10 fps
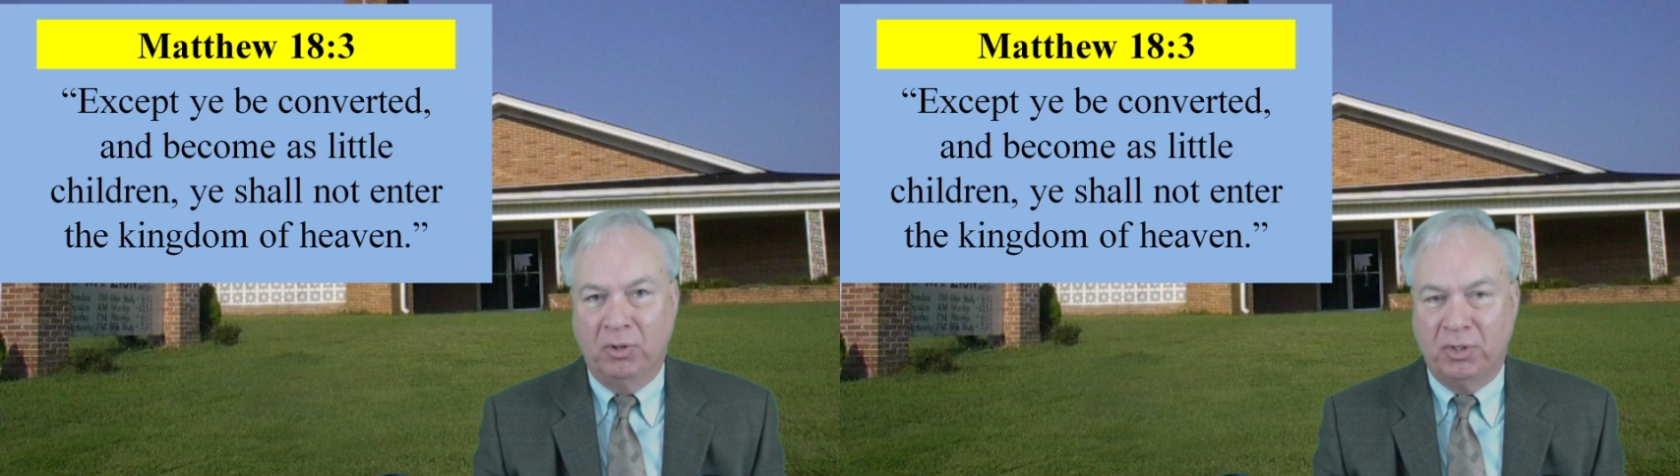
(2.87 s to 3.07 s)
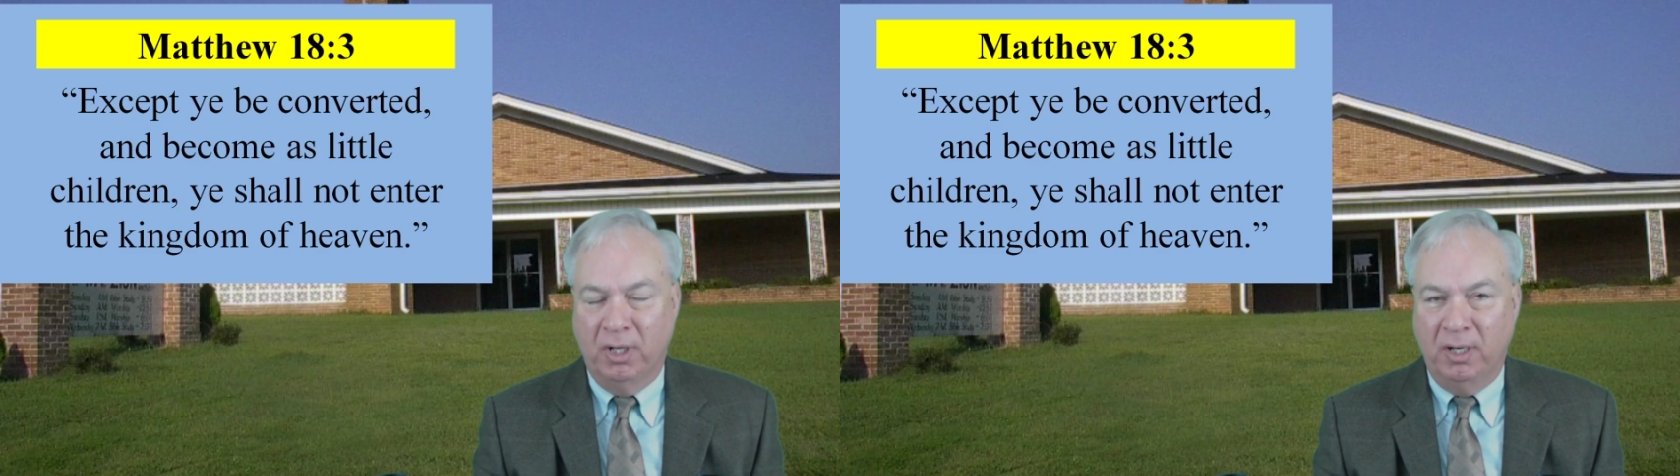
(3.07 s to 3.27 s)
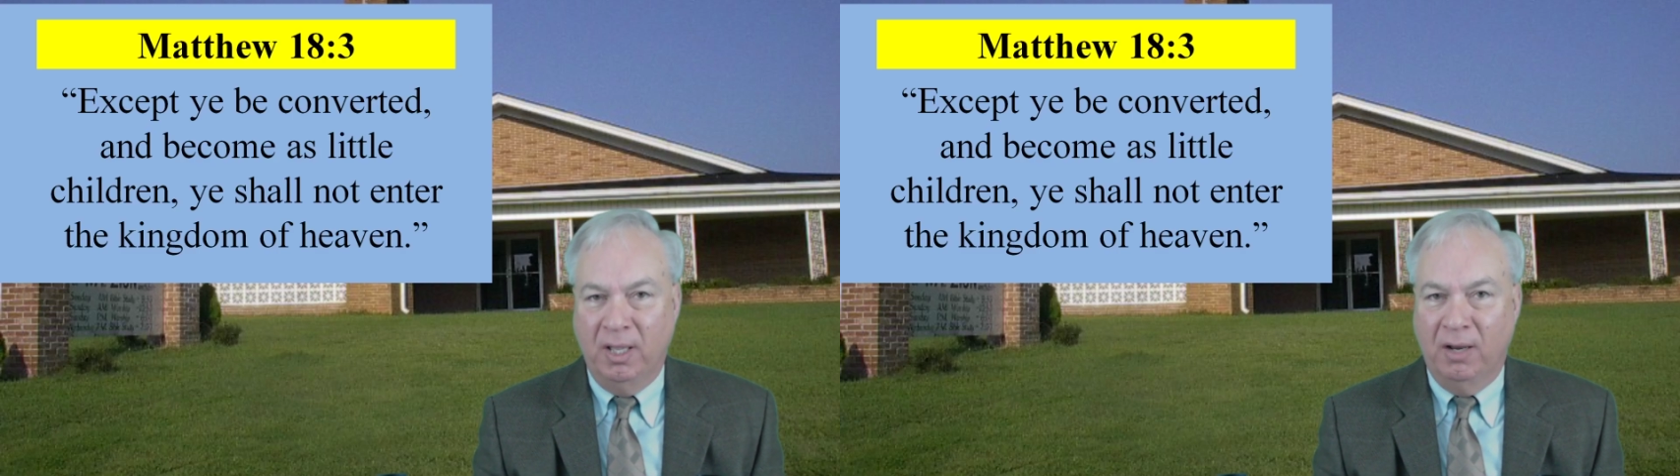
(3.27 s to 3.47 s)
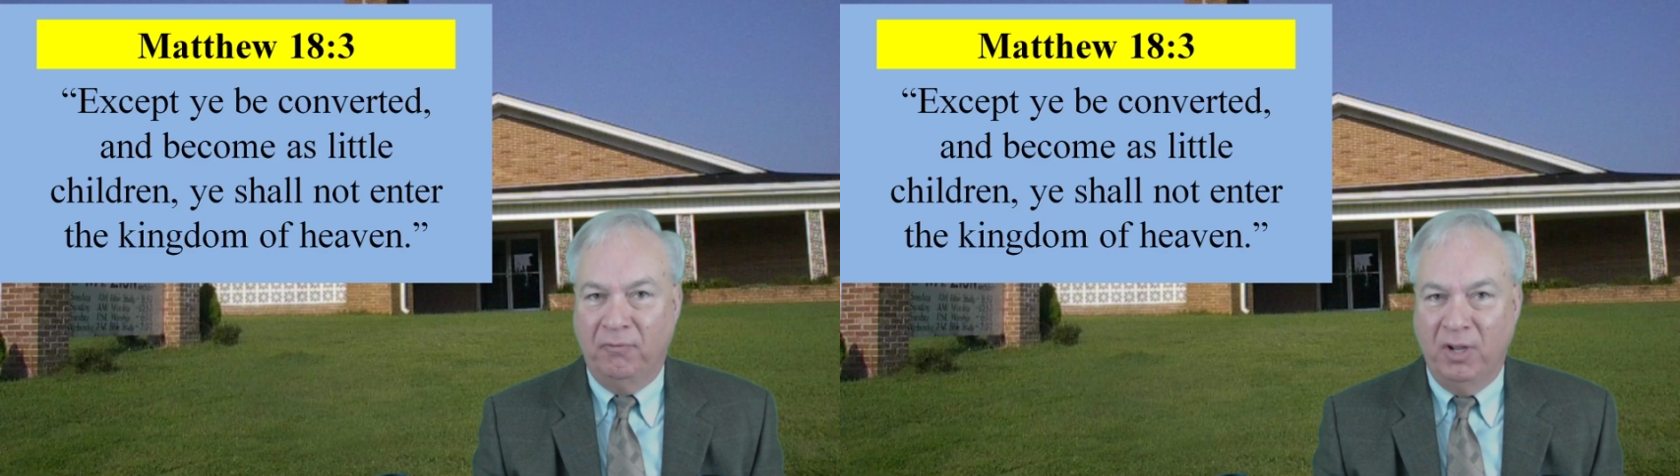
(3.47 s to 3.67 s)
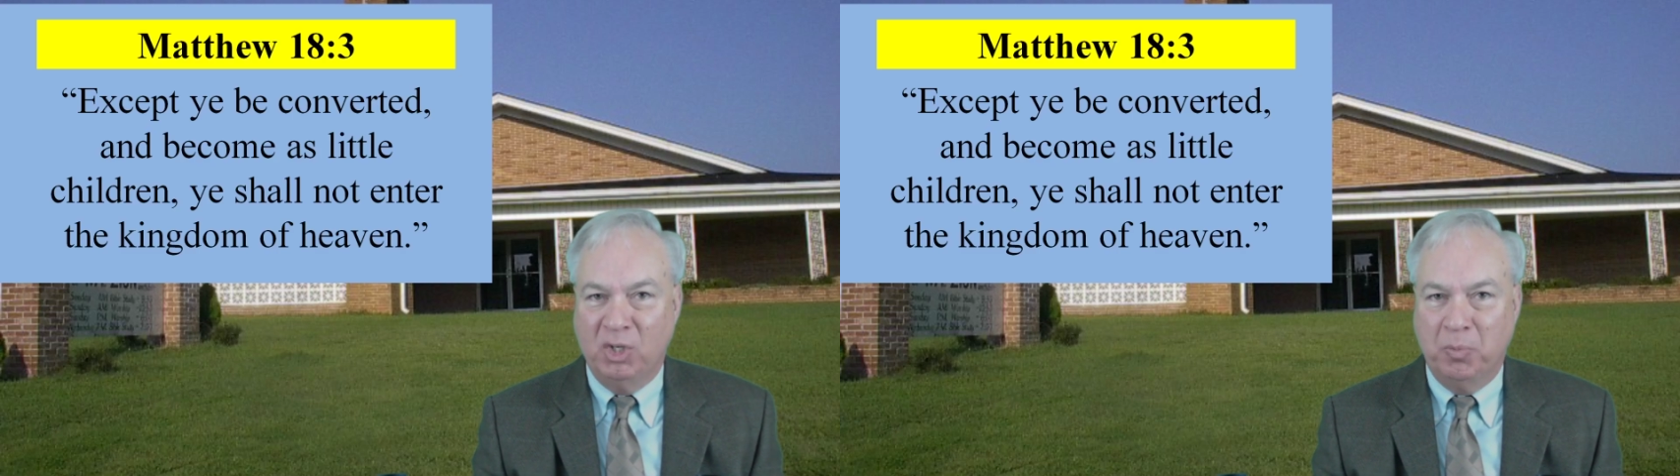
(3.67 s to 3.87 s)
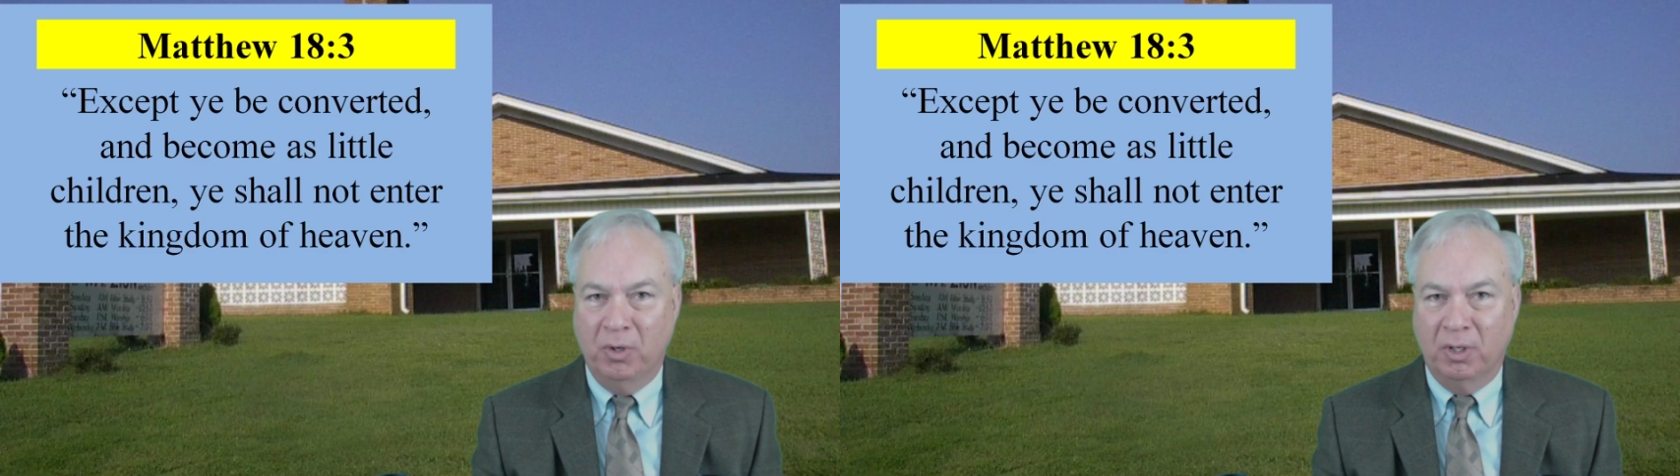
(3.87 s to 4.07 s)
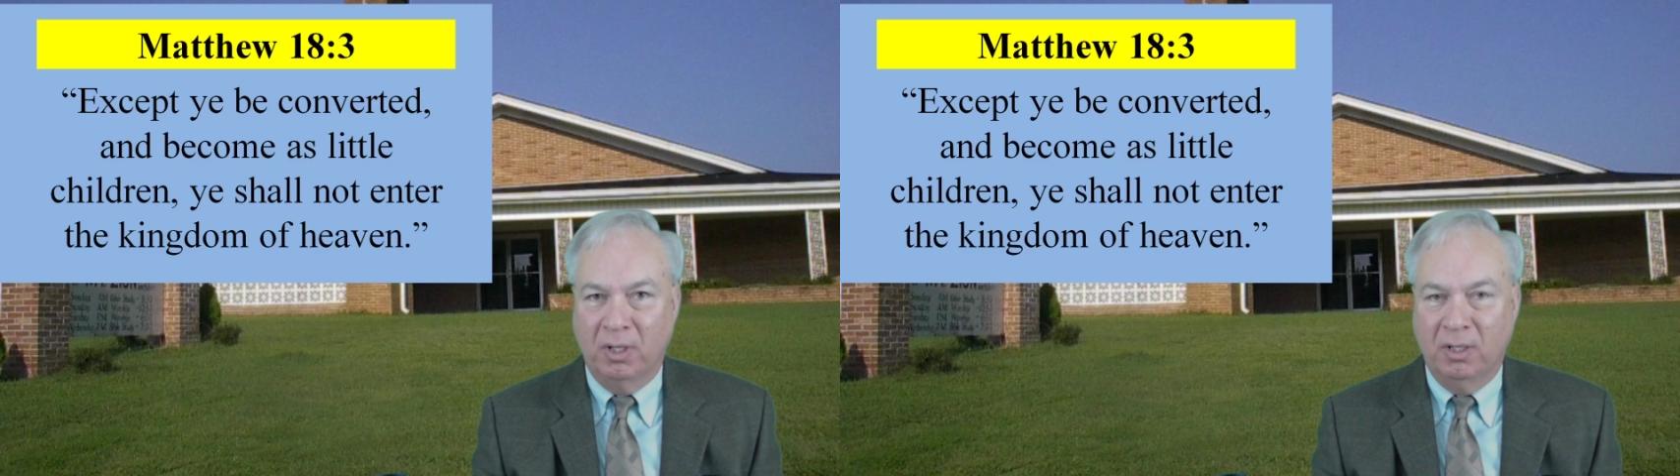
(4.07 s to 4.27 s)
Study on Facebook.